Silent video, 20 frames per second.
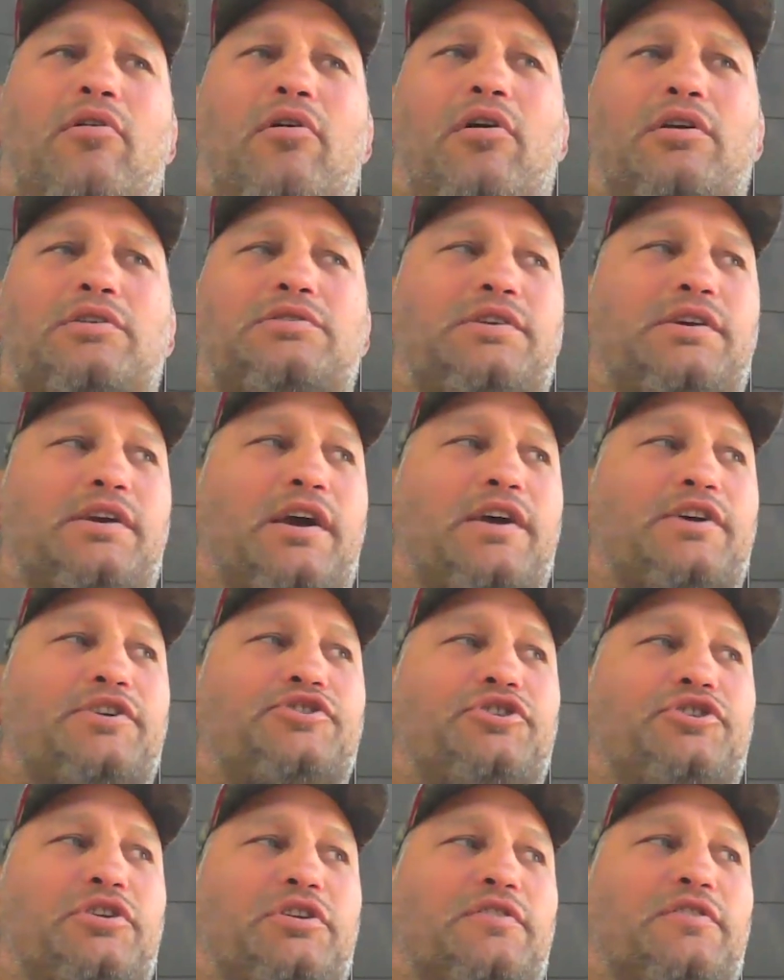honestly, I
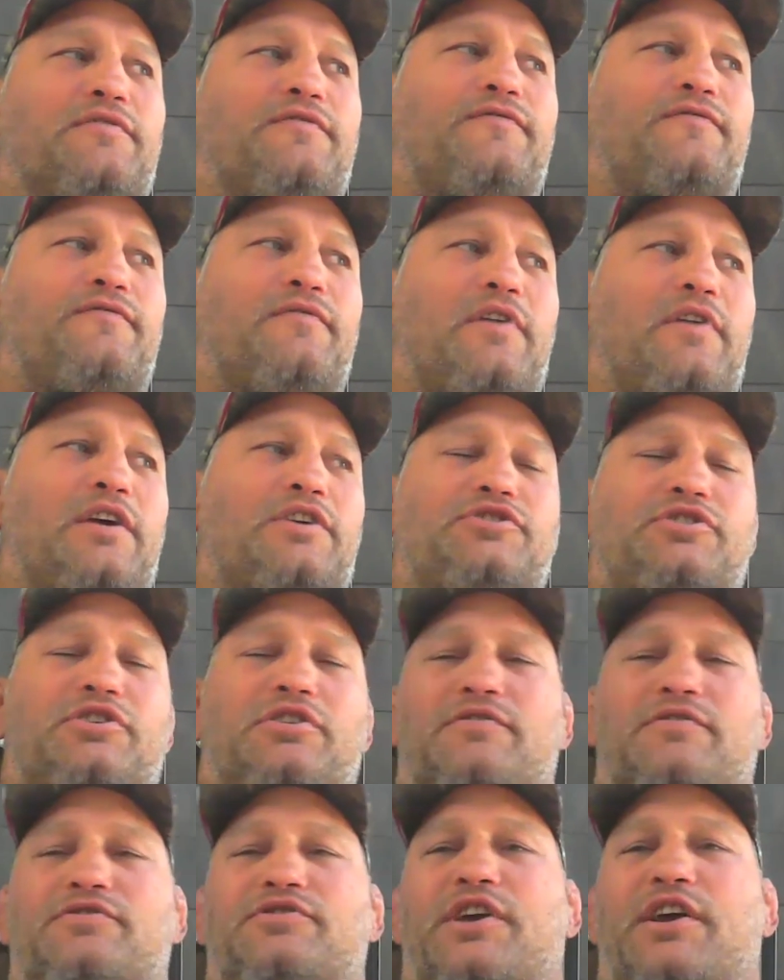should have
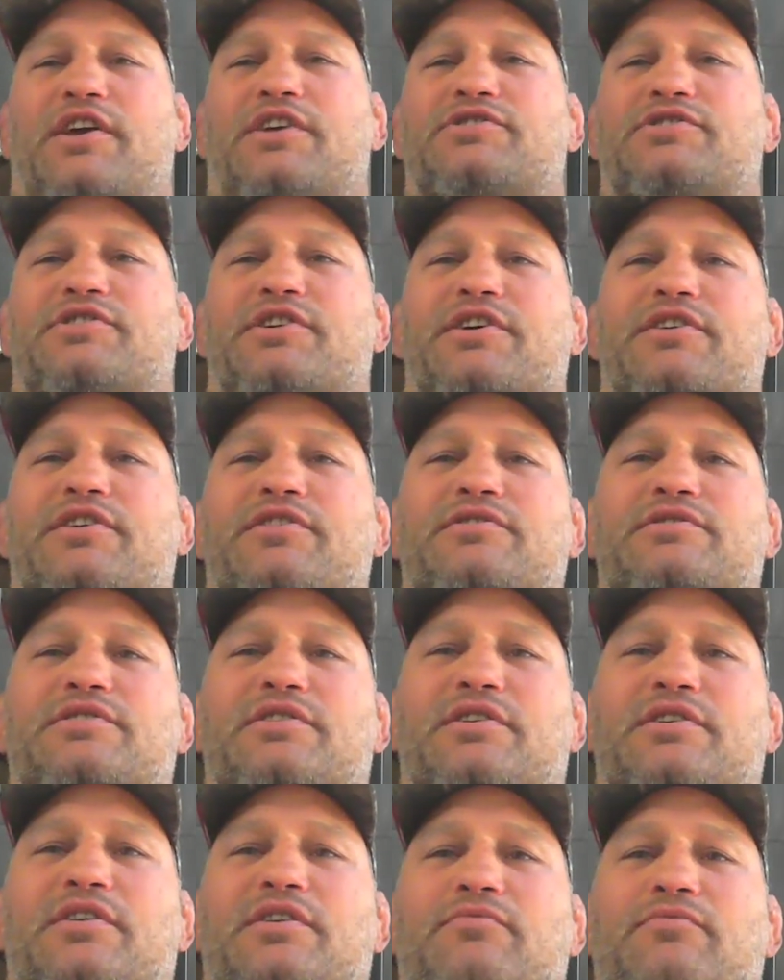changed gears
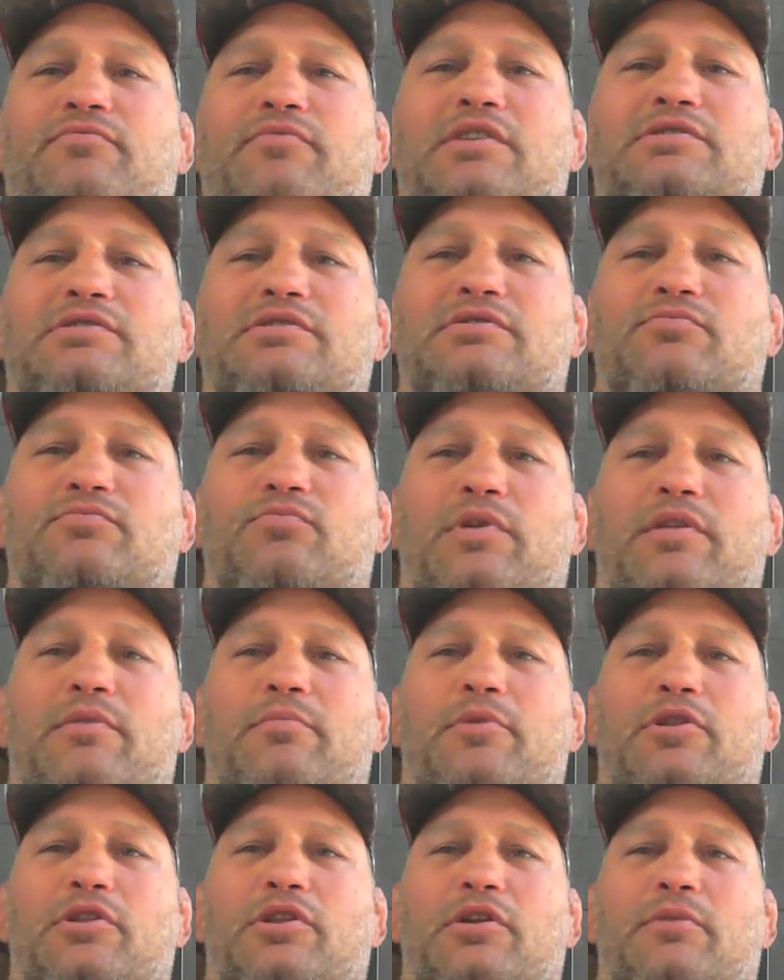and wrestled with
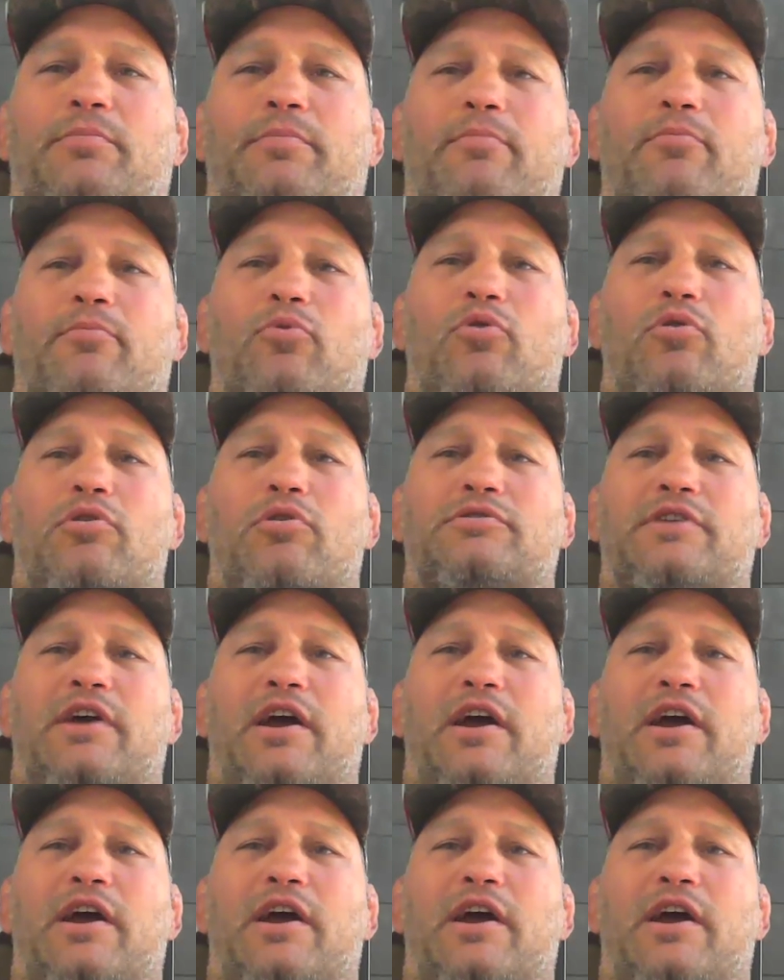him a little bit more,